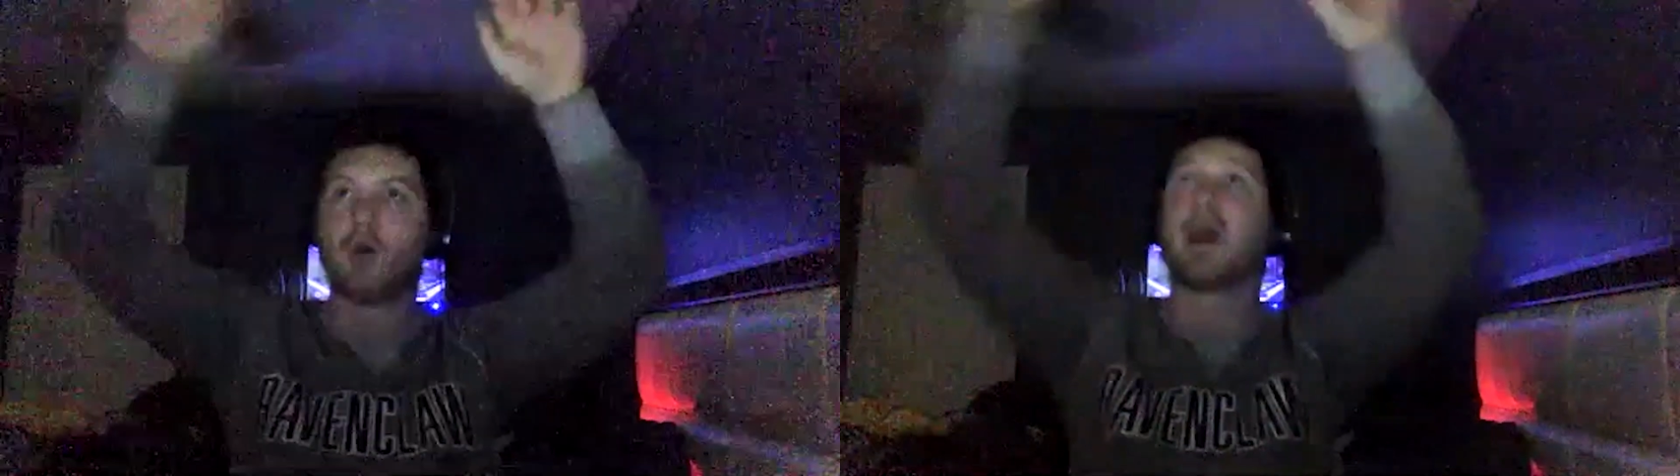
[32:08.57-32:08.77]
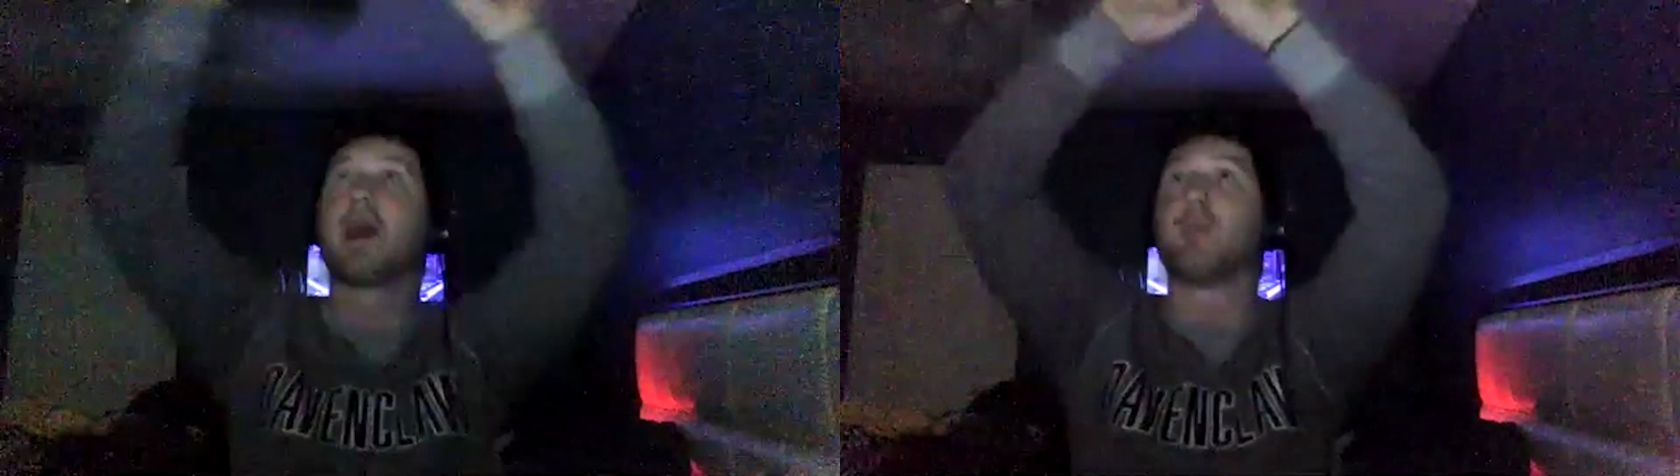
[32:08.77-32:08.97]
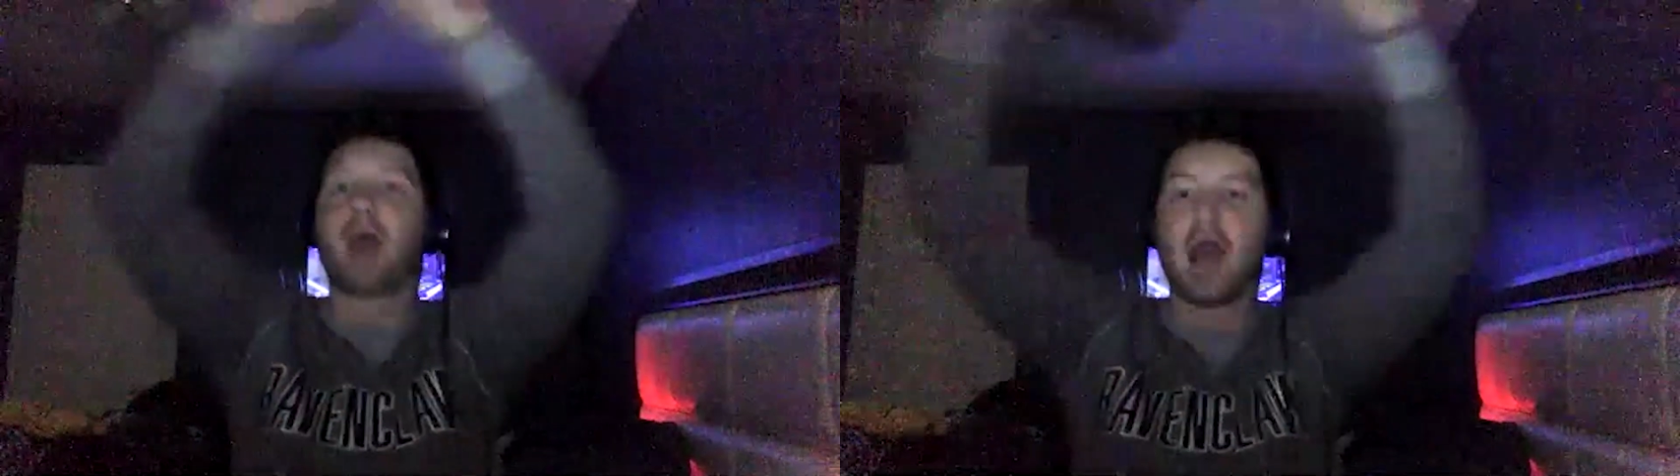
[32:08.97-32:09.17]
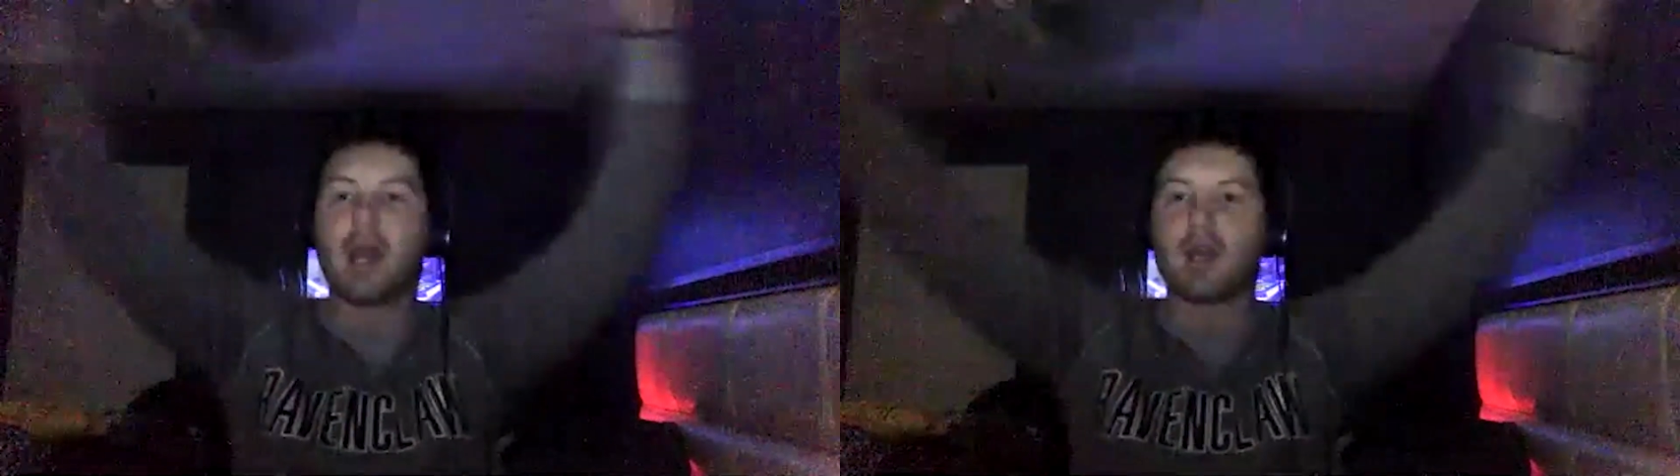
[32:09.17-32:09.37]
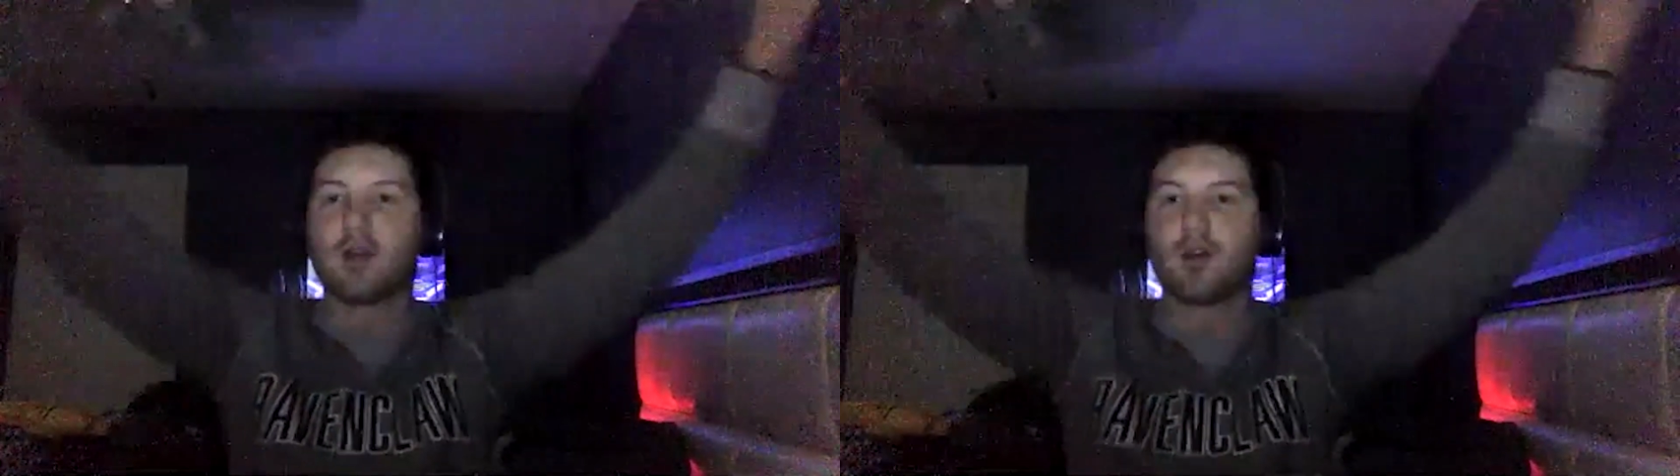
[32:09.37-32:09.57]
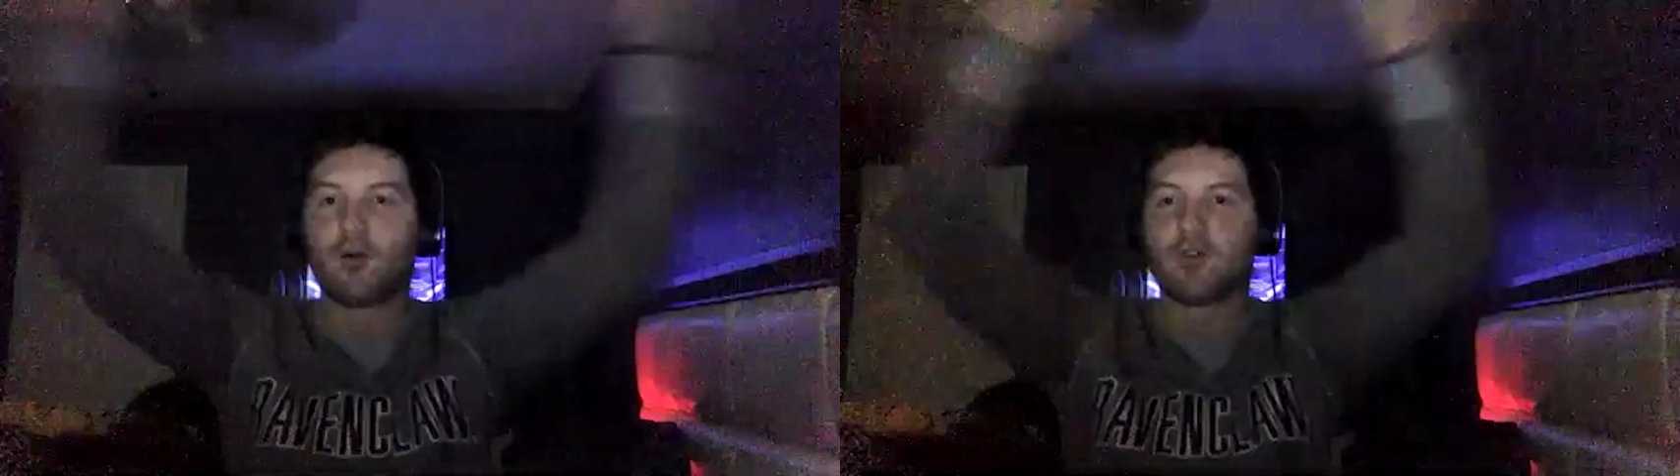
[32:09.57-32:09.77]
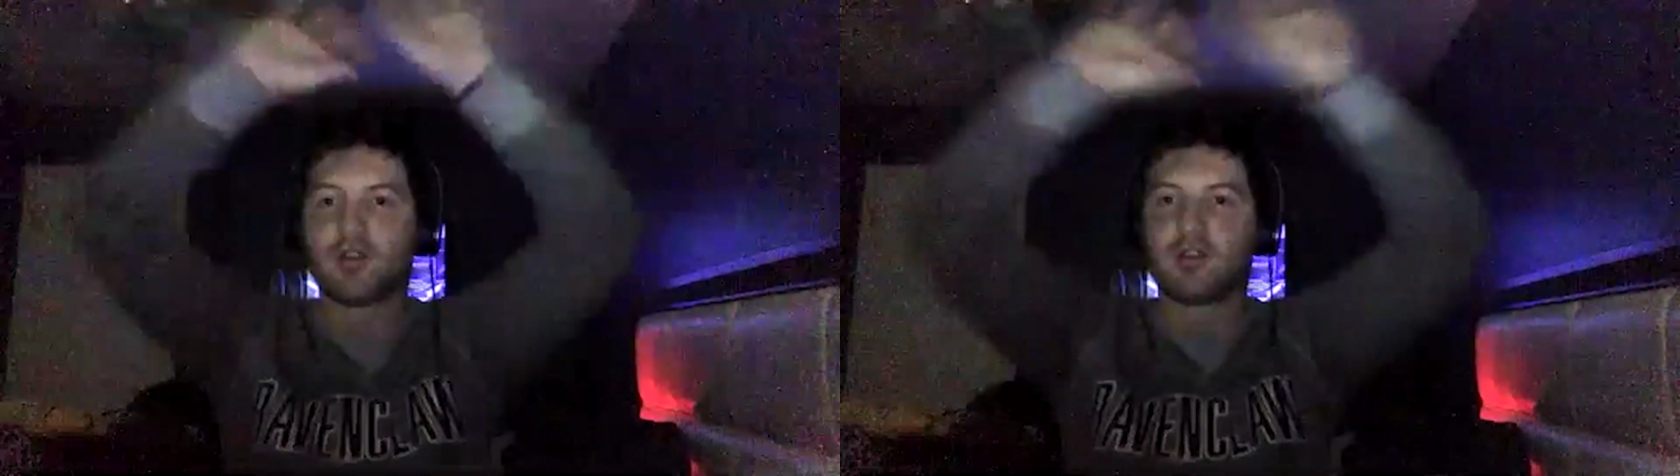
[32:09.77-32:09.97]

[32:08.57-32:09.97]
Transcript: They had them hanging over the